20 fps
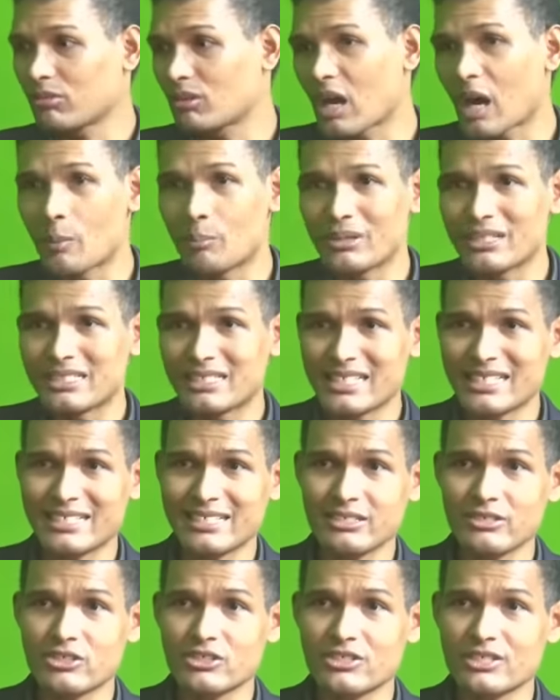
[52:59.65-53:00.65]

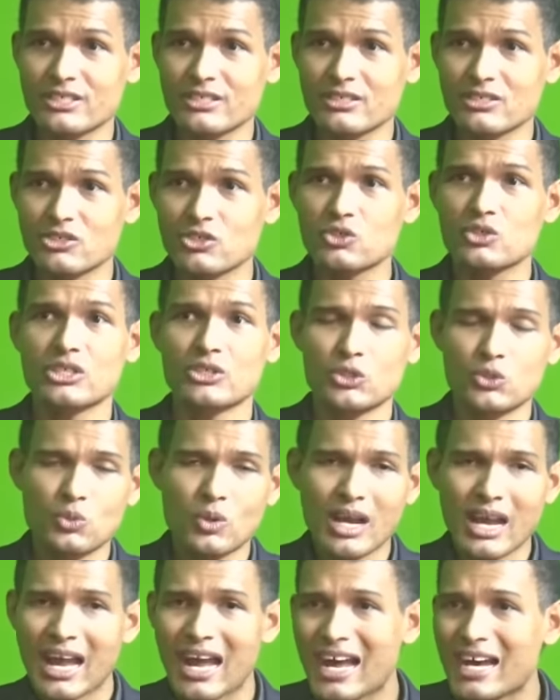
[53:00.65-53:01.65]
compensating nurses so that
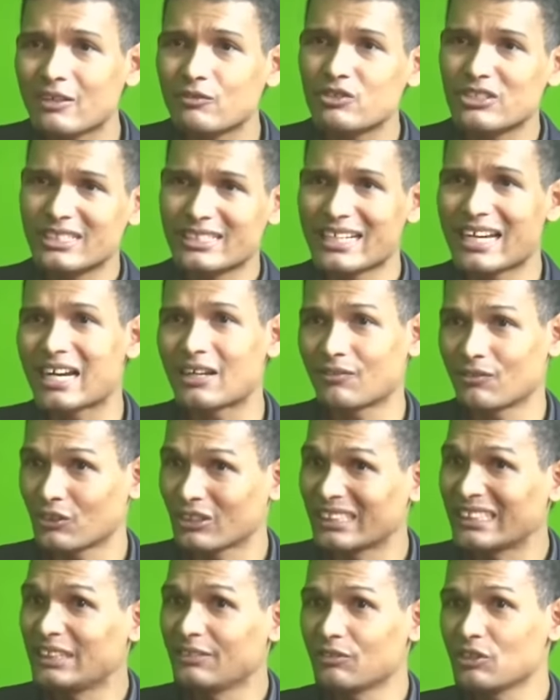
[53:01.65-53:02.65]
you have staff,
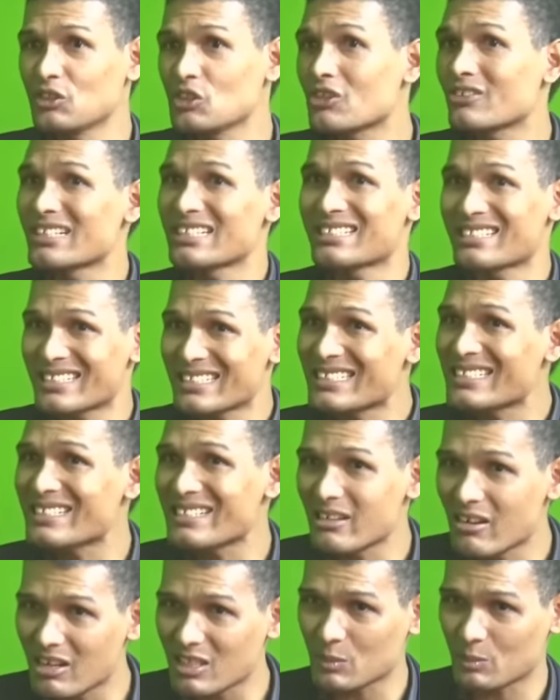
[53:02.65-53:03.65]
but even your
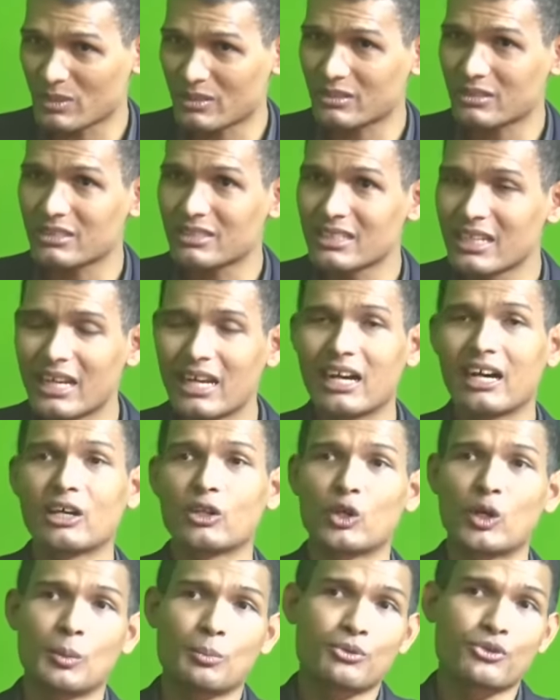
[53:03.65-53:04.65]
existing hospitals,
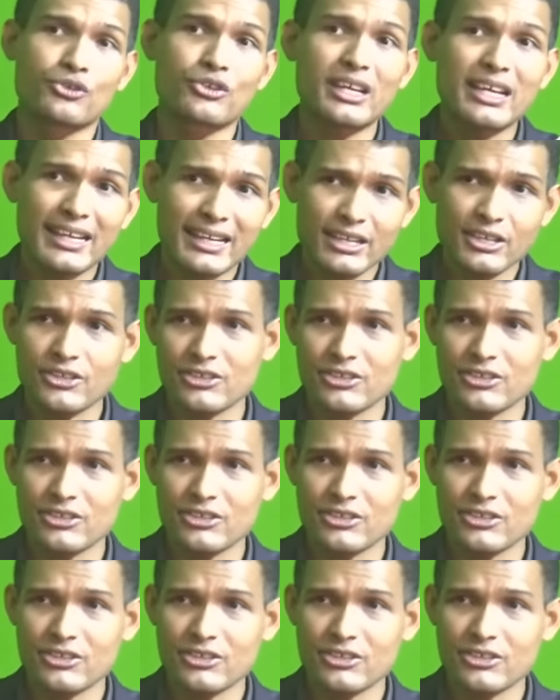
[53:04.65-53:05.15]
upgrading your